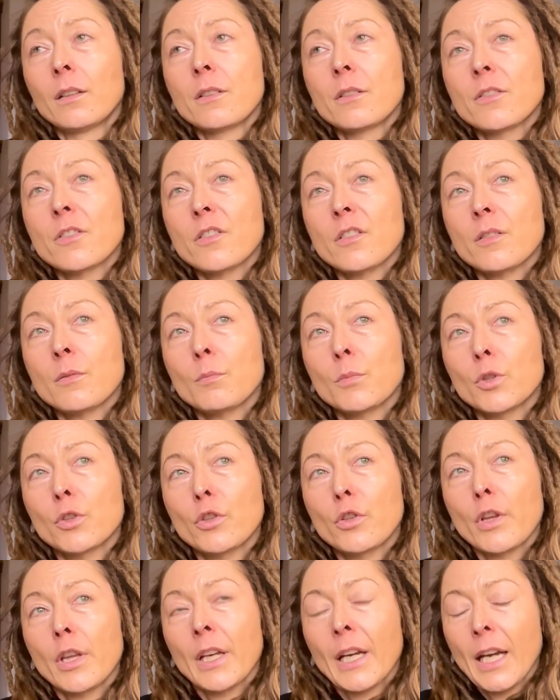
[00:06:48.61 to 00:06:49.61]

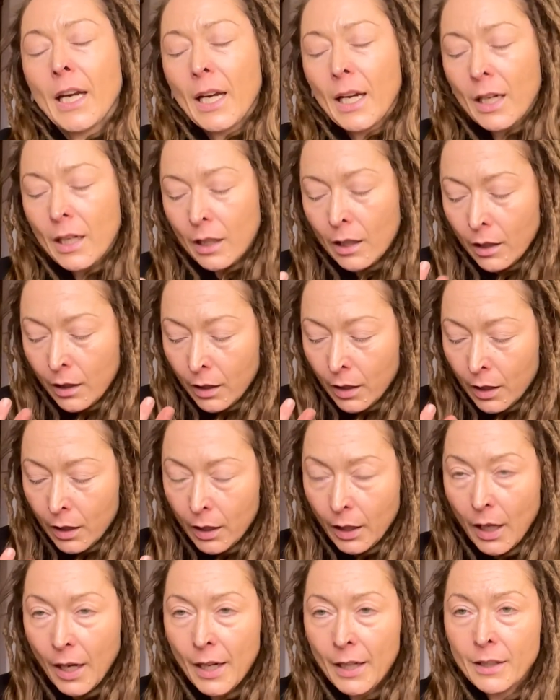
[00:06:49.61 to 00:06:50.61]
smoothening
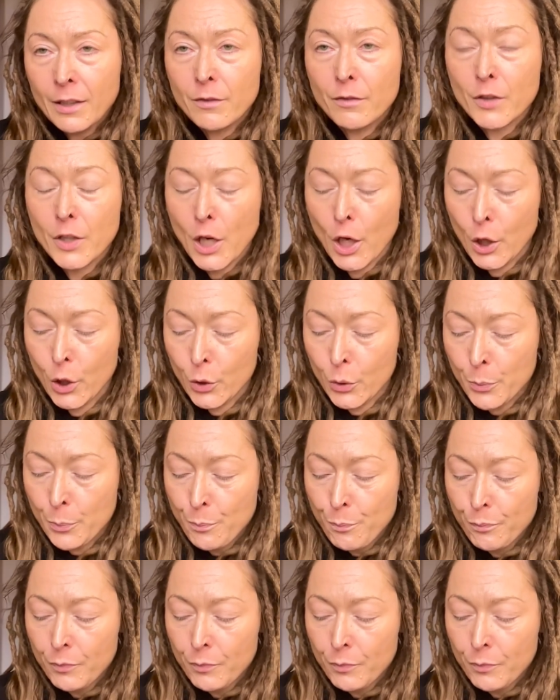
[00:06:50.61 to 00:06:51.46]
kind of note.